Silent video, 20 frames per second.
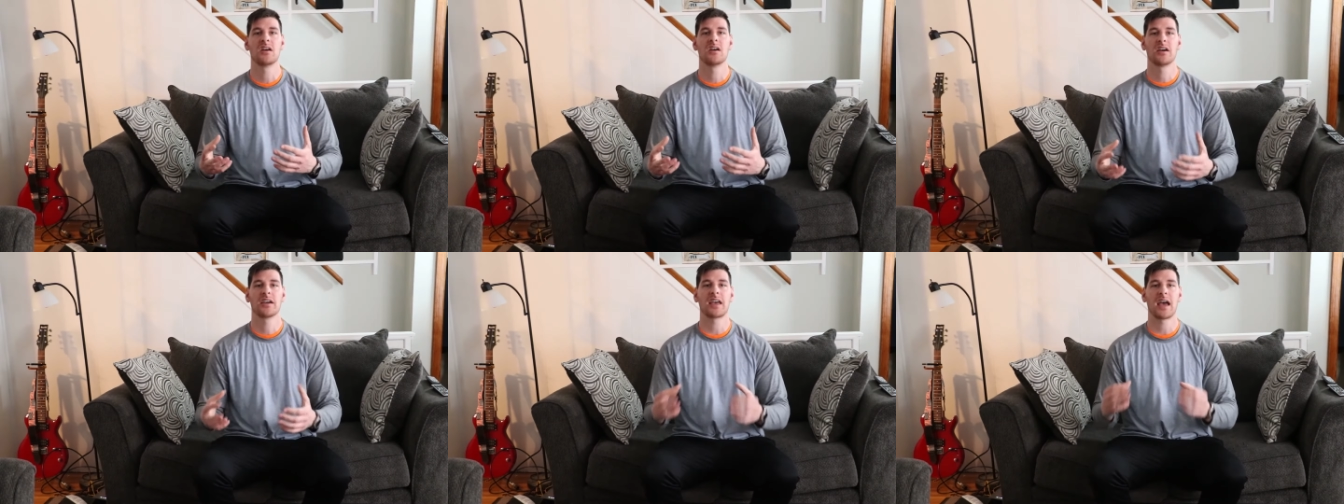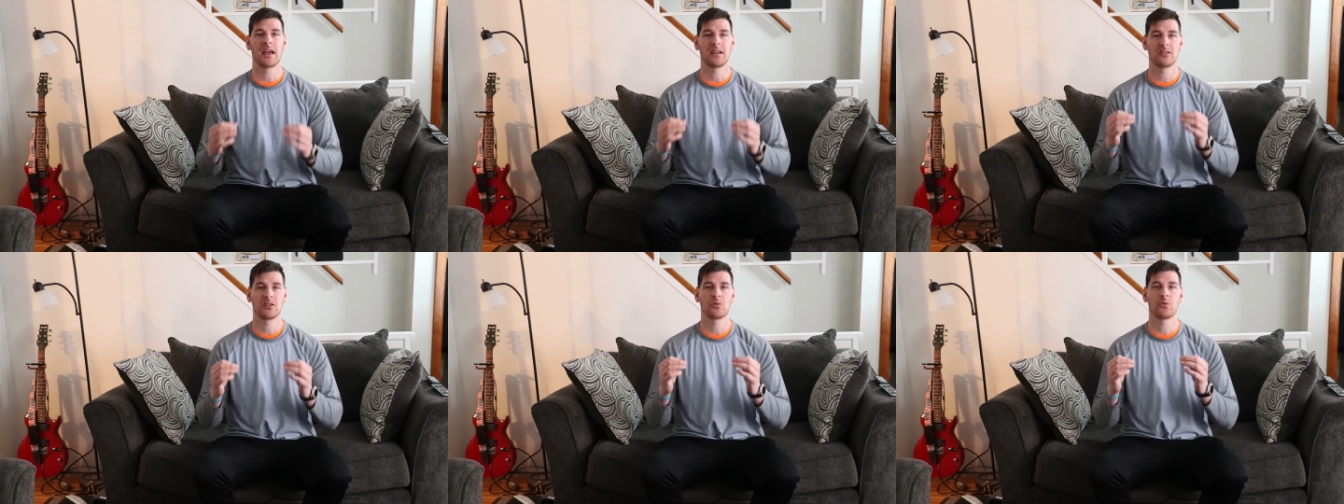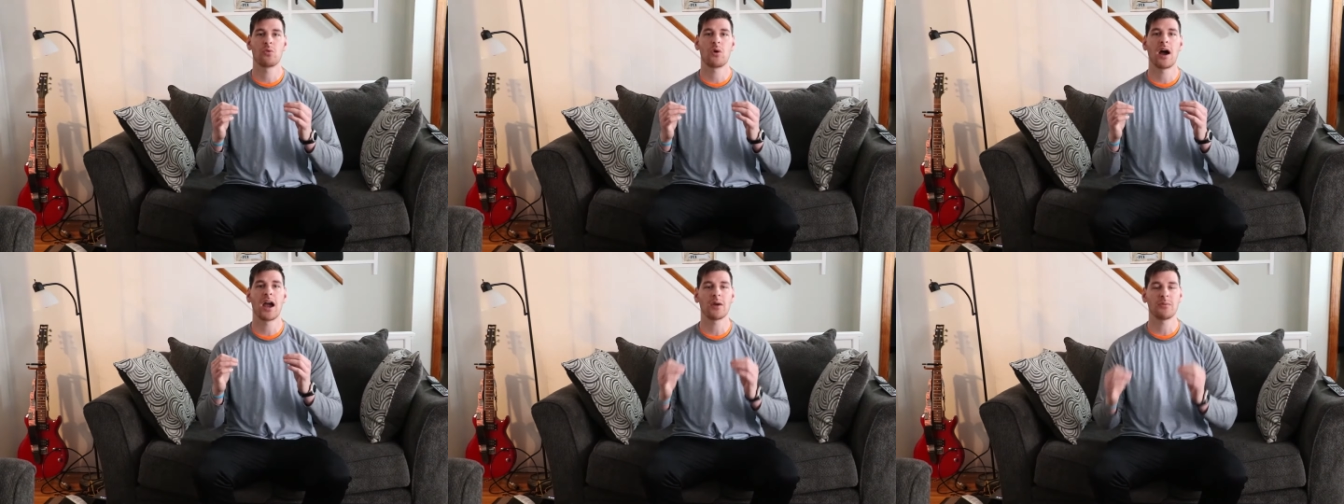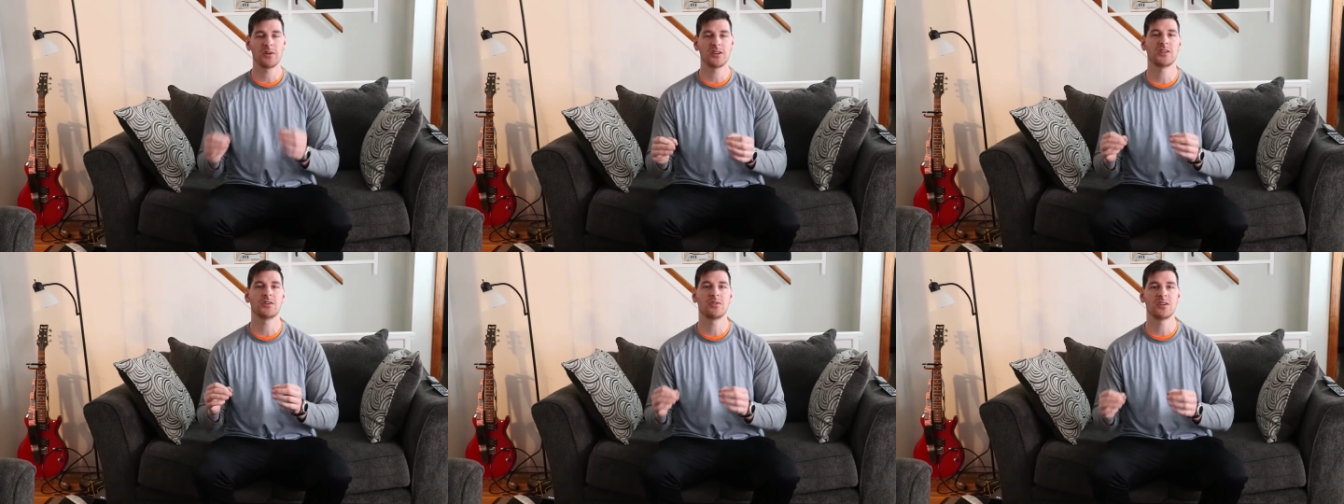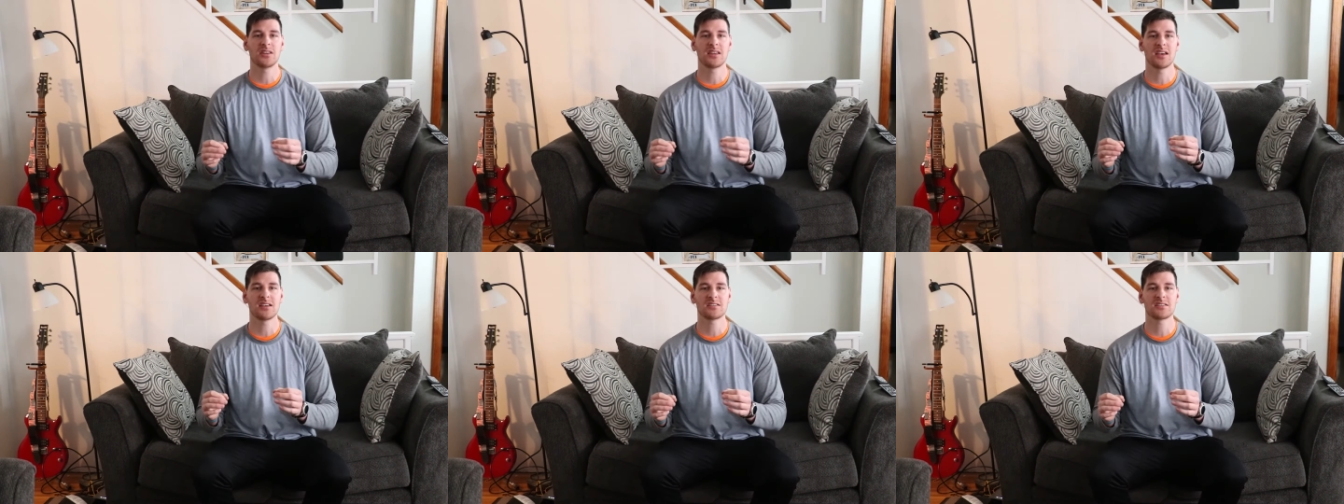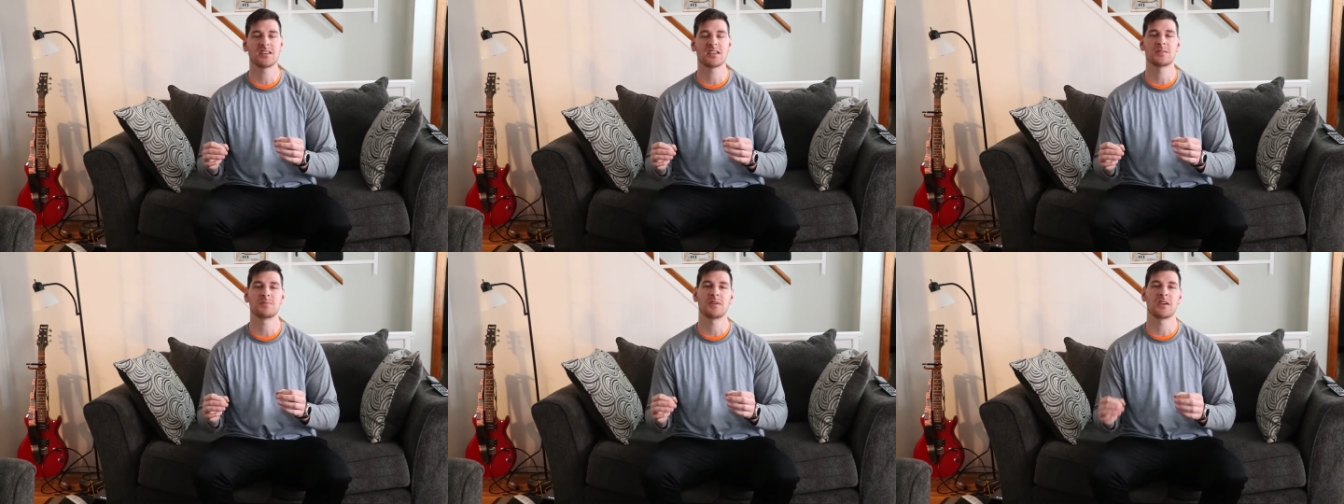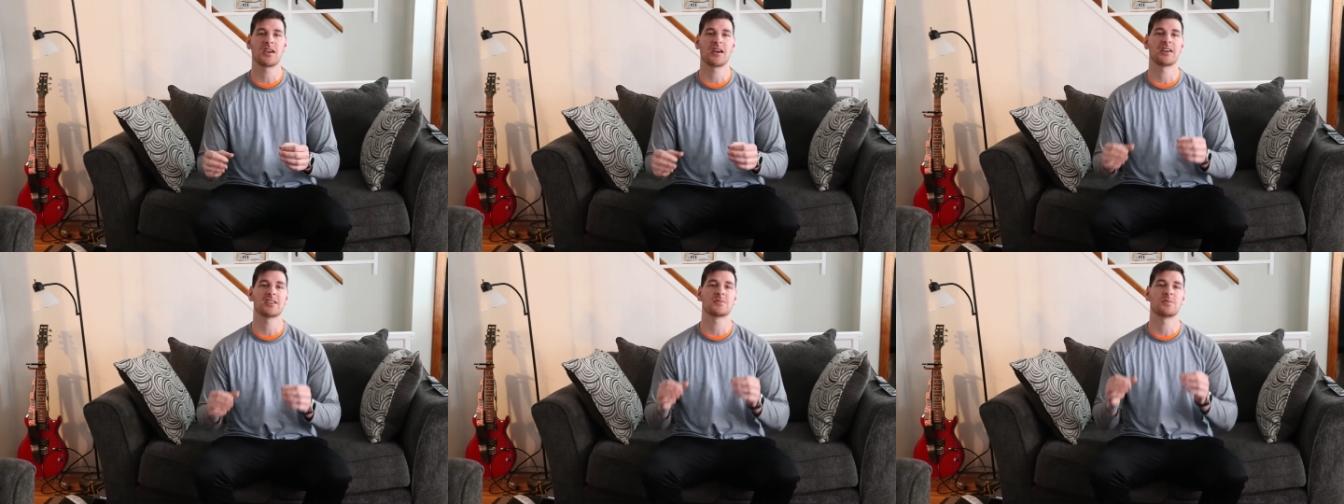Again, why are we doing this? Is
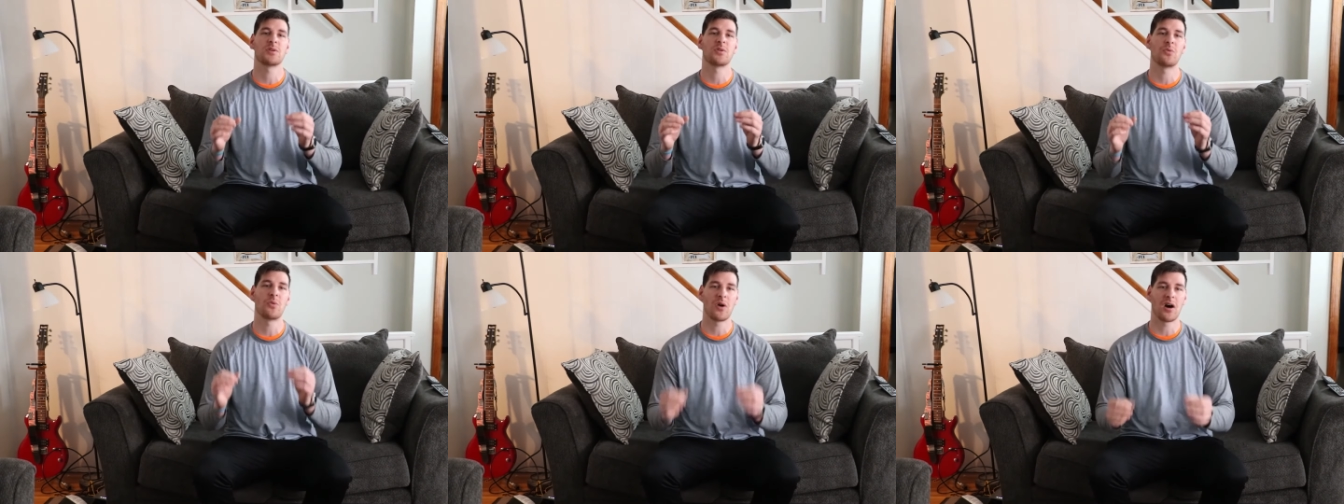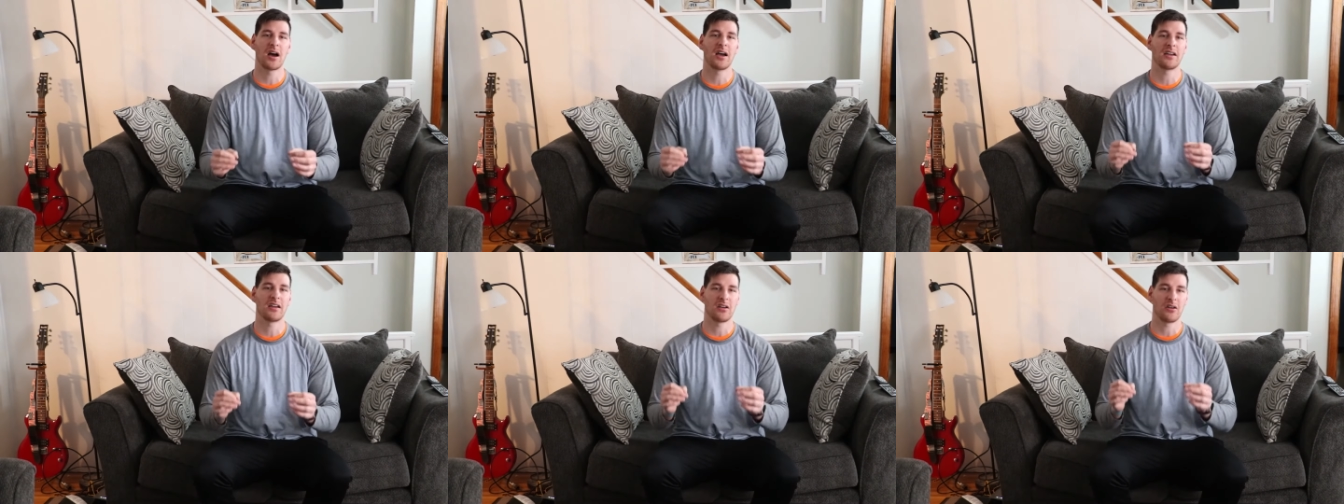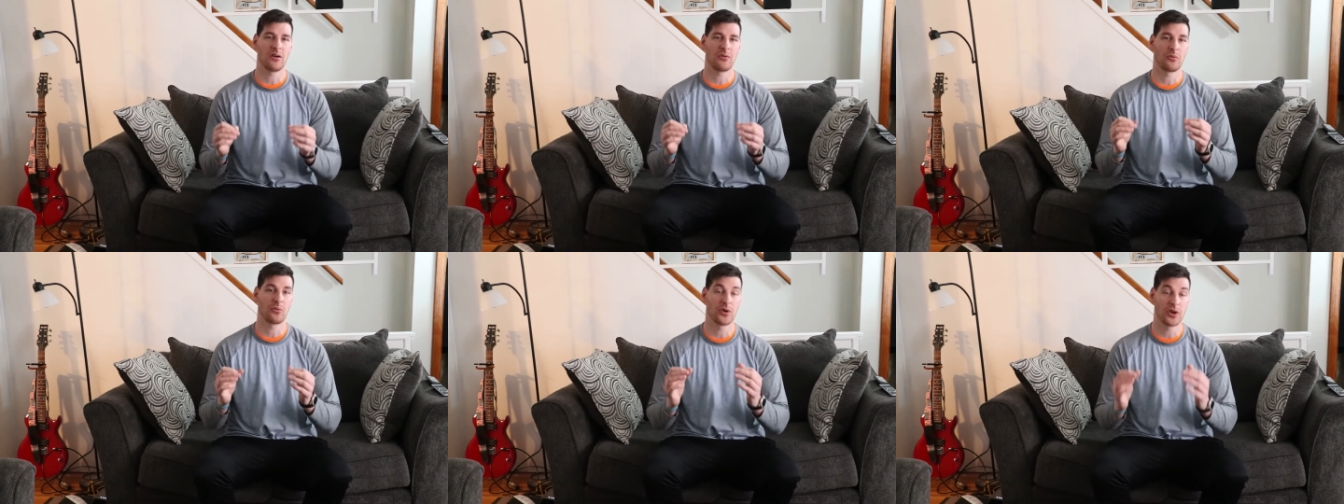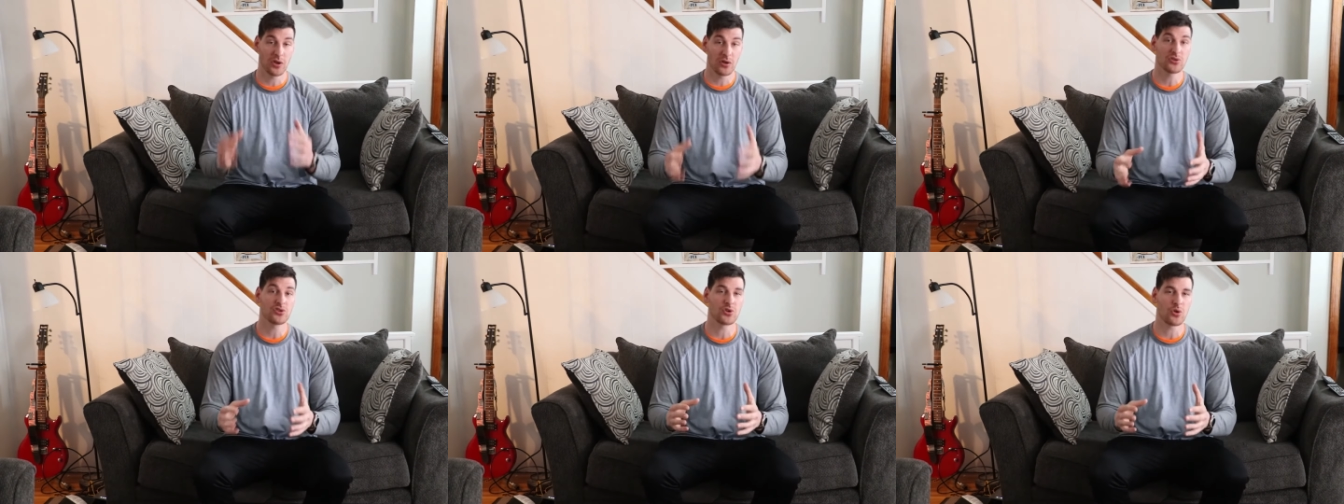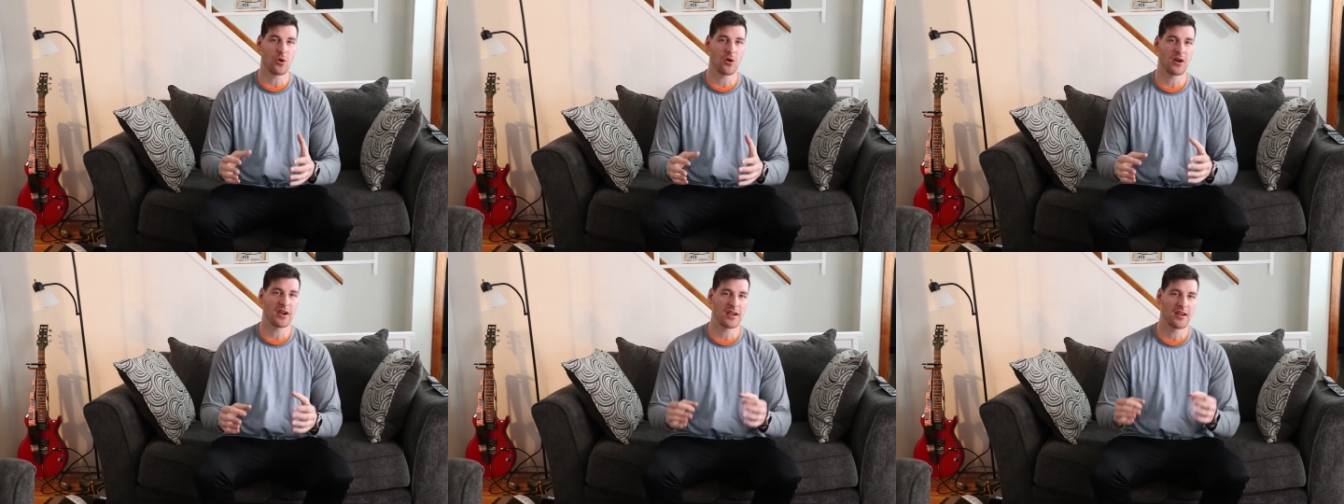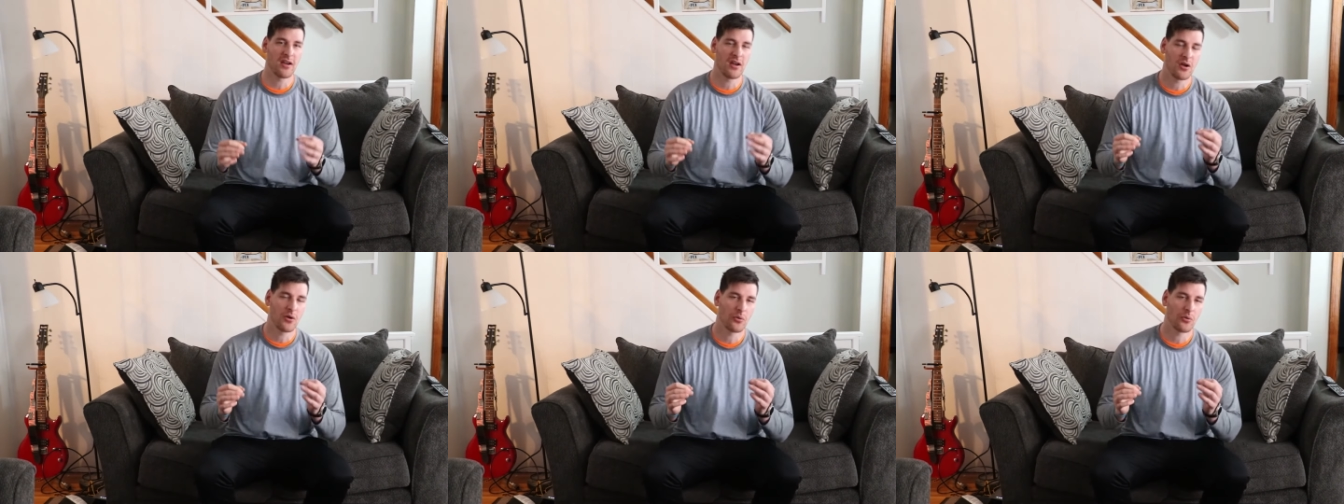because we want real joy,